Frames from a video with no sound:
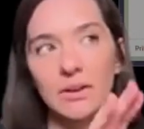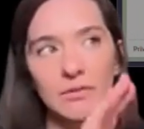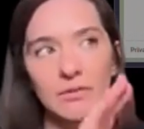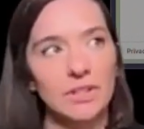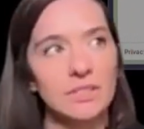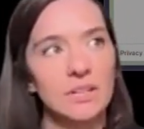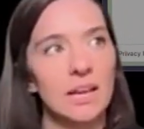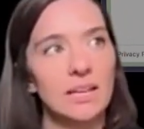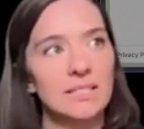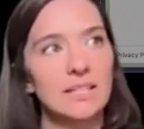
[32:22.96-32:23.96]
for this
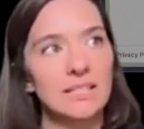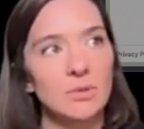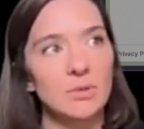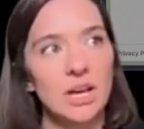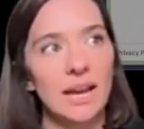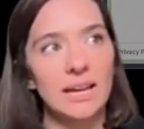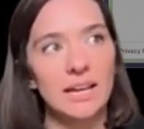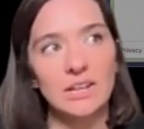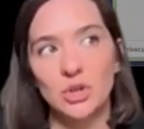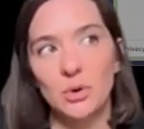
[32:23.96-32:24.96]
instance, I'm just adding
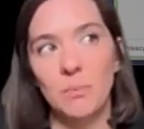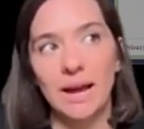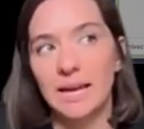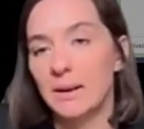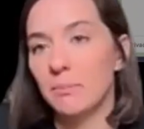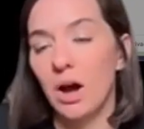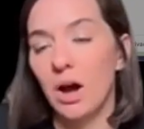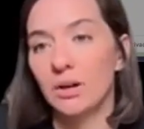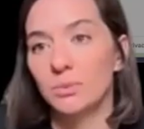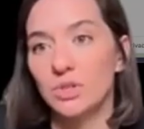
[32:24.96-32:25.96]
it to my
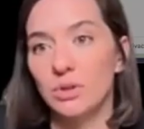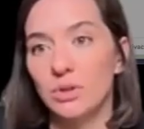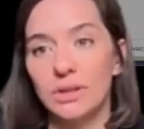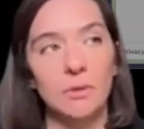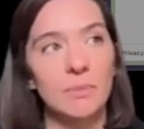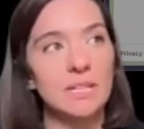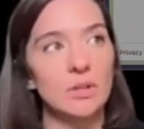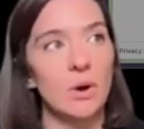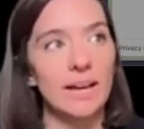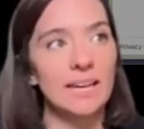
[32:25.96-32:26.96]
inbox, which is only for me.
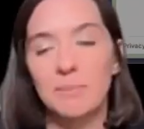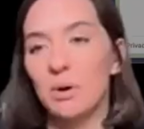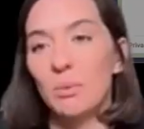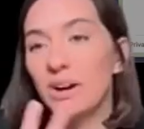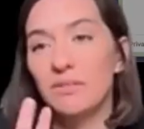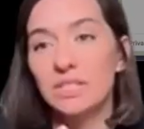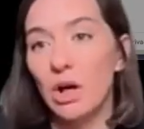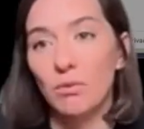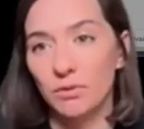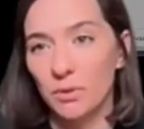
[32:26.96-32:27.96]
So I can name it whatever's
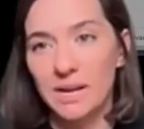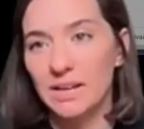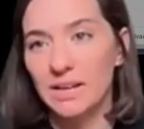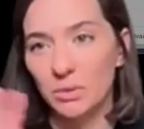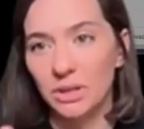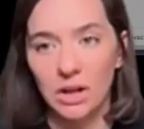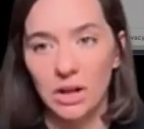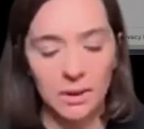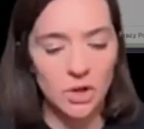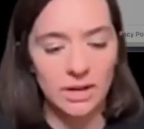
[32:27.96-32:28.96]
helpful for me, is really all
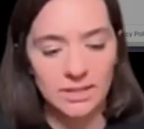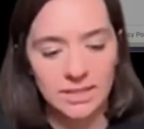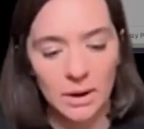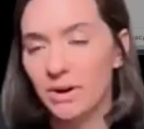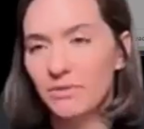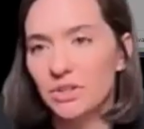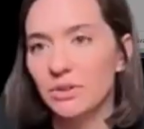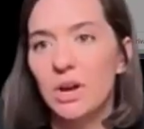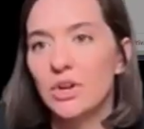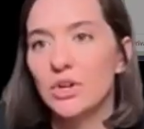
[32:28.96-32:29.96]
I'm trying to say. Whatever
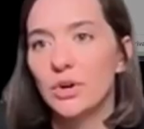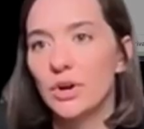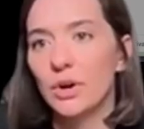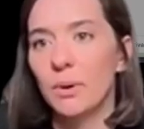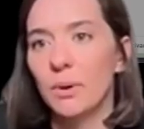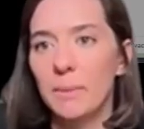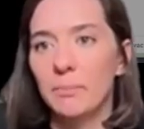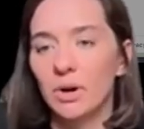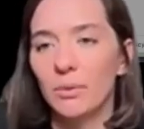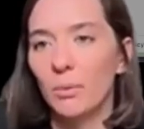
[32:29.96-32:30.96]
you're going to
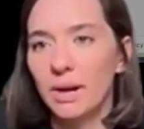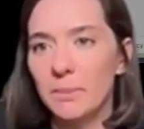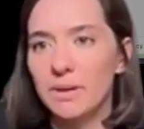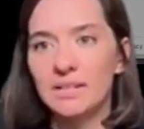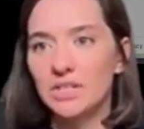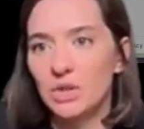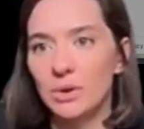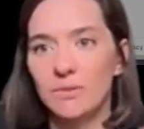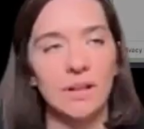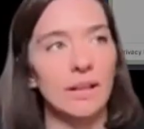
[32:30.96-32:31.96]
remember what it means, you
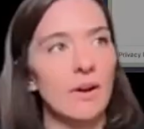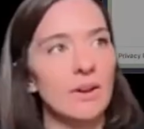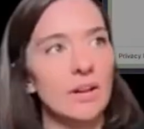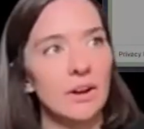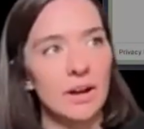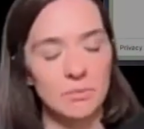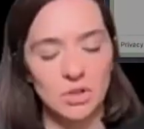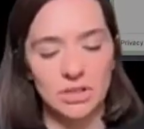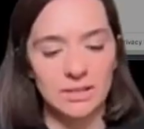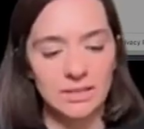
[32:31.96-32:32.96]
can fill out here. And I'm
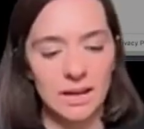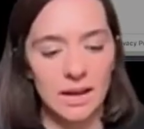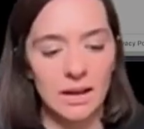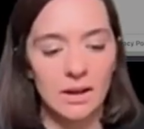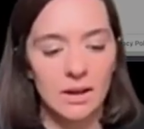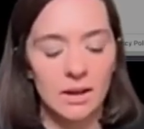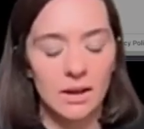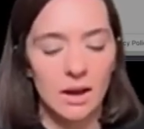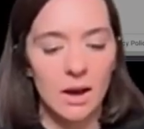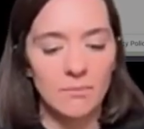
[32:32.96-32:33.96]
just going to say,
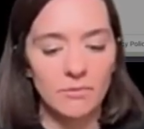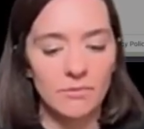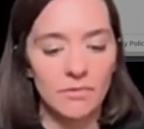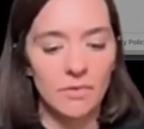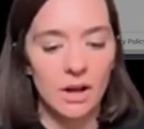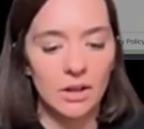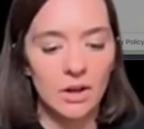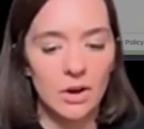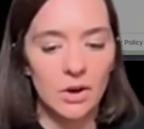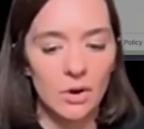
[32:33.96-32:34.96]

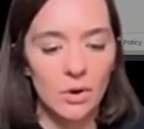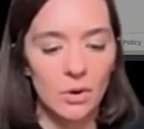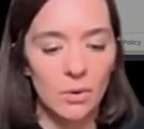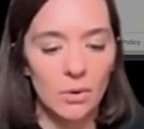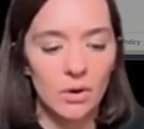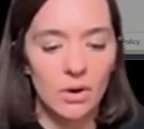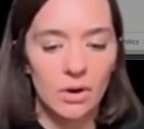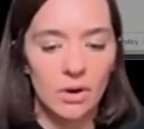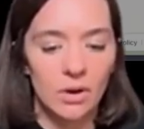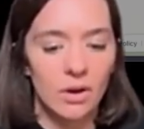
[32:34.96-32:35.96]
follow
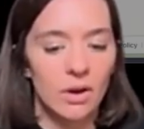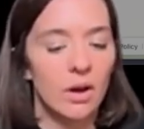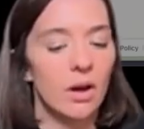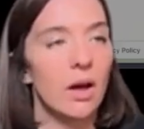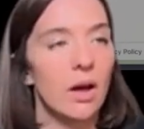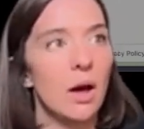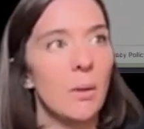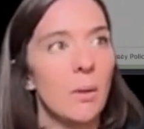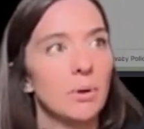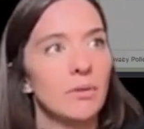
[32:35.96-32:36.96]

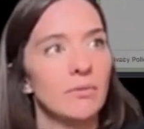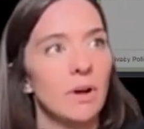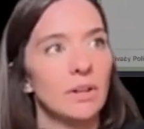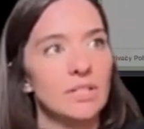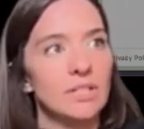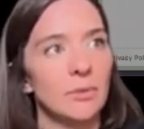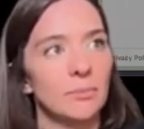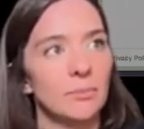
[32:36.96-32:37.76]
up volunteer.